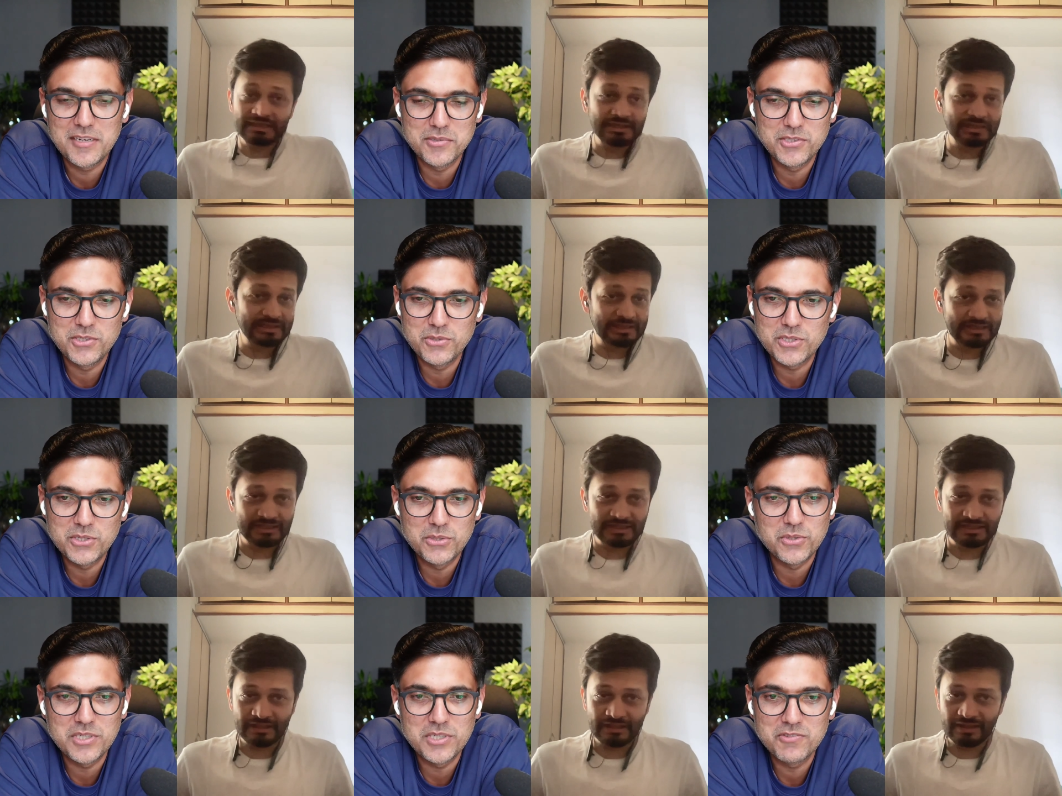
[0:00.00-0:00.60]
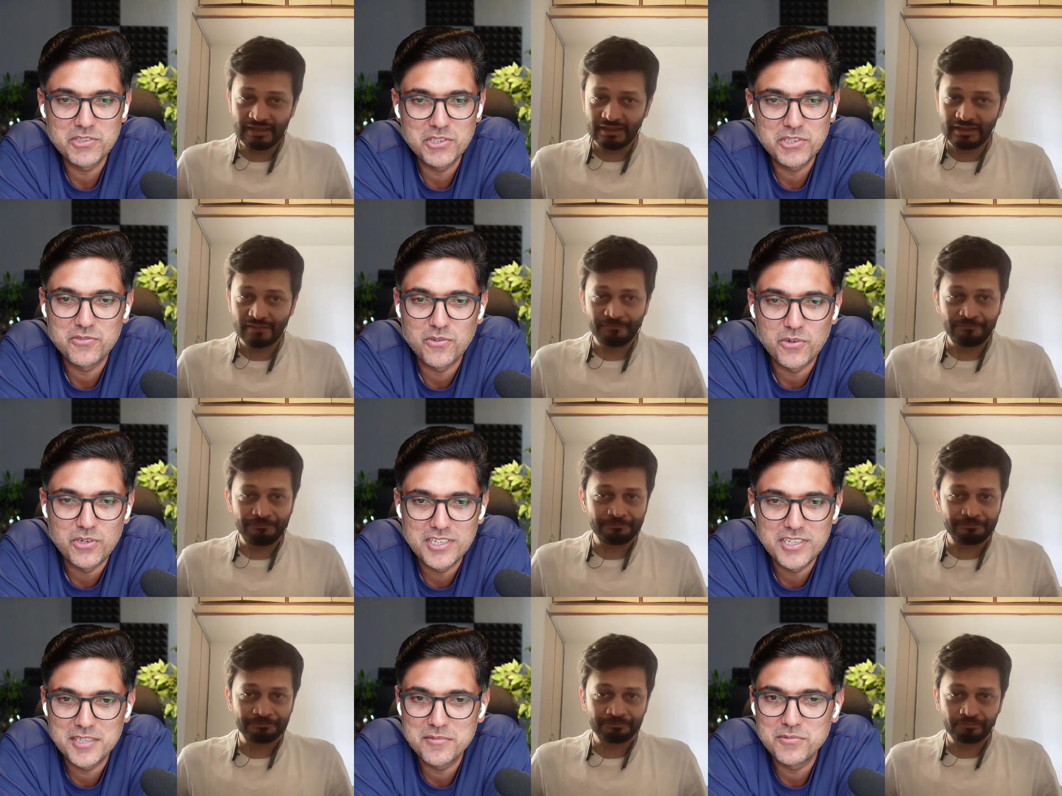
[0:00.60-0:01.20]
Speaker 1: I mean, you're doing with your
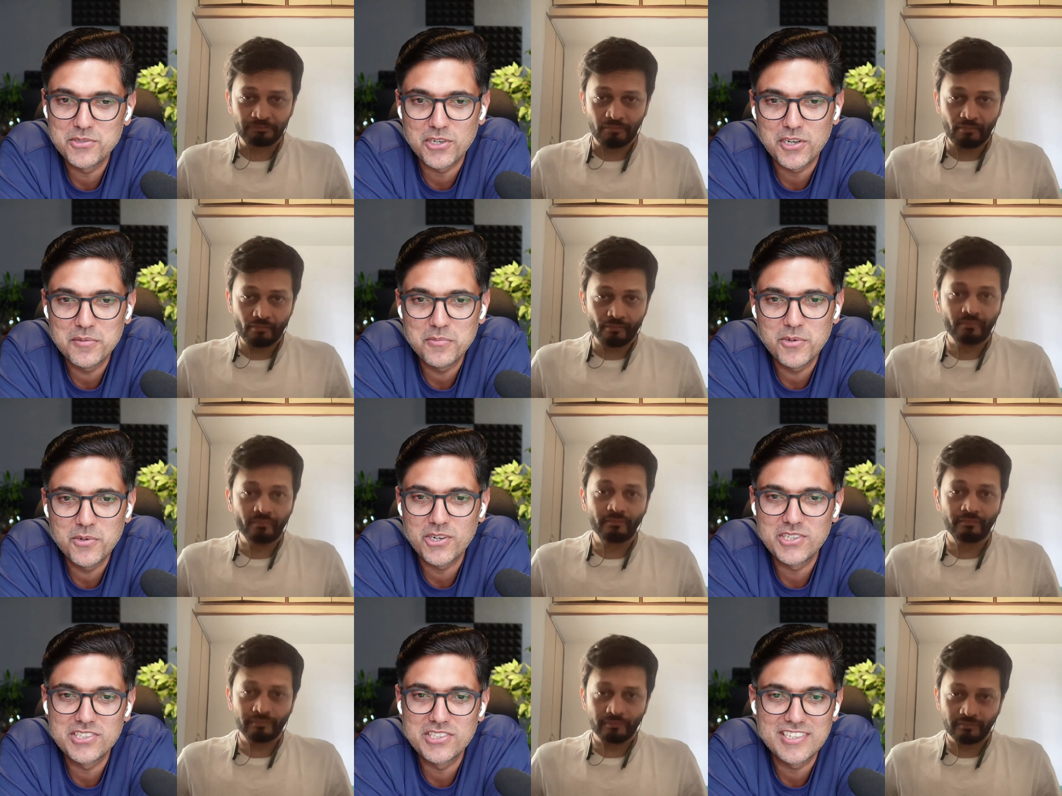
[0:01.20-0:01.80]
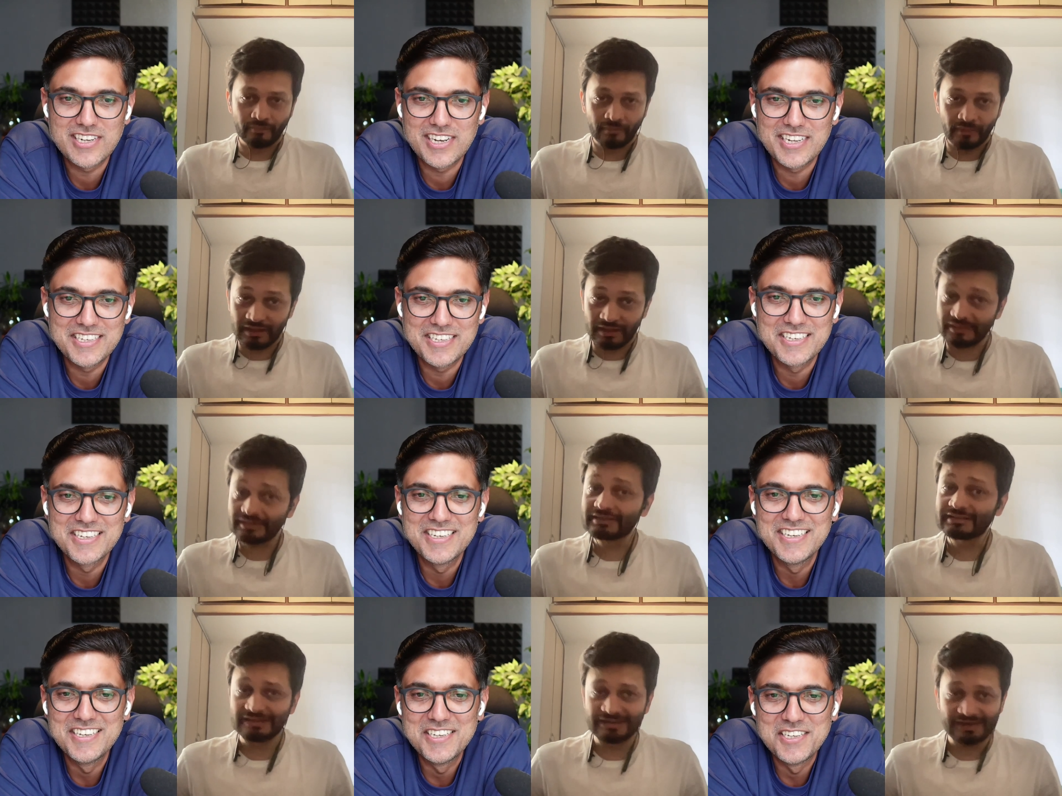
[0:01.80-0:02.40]
full time job, or is it
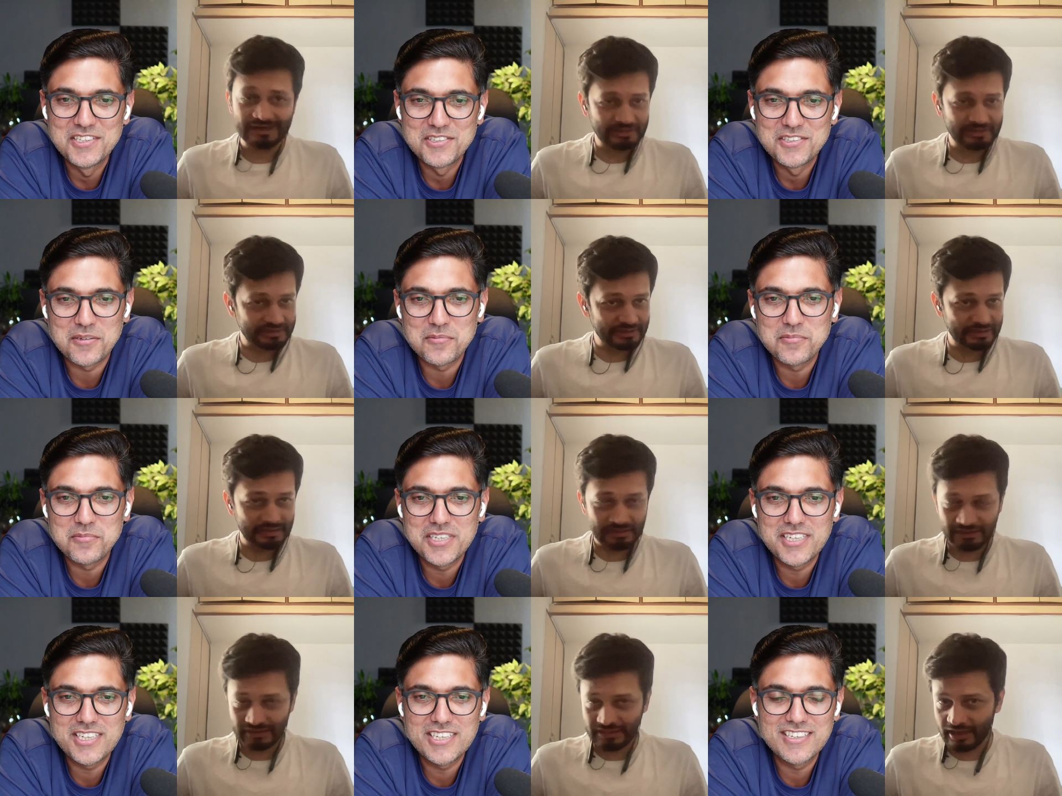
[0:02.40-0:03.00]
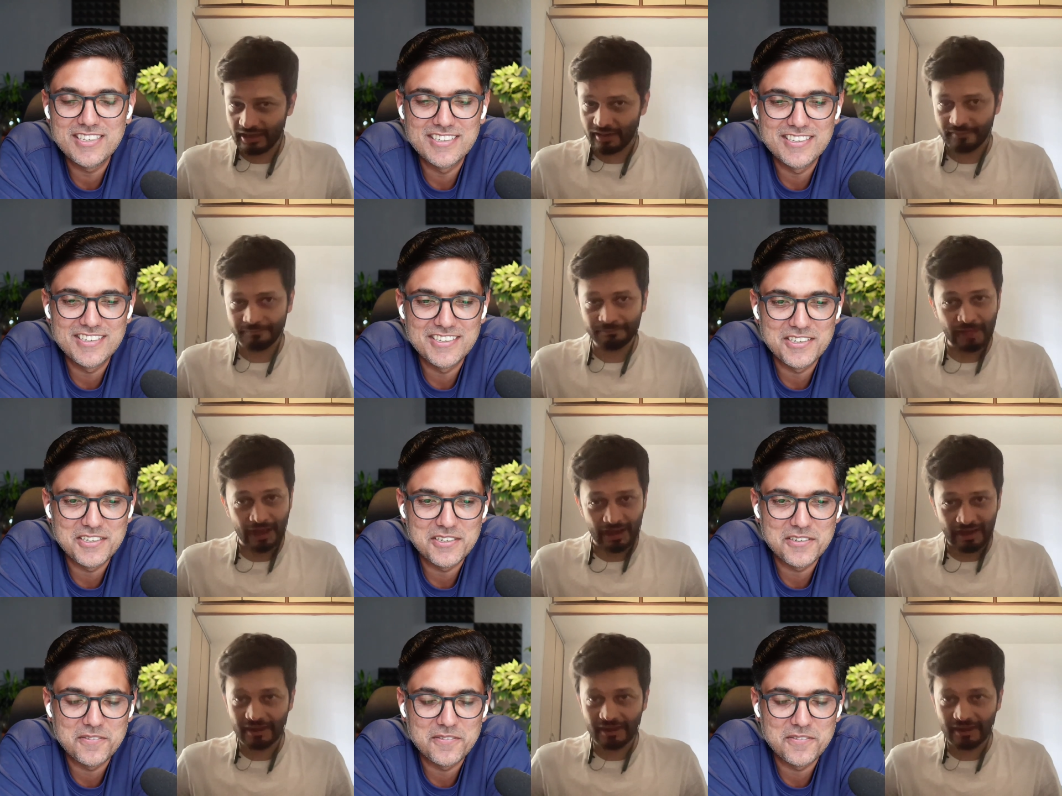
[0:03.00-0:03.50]
like Correct. something yeah. uh,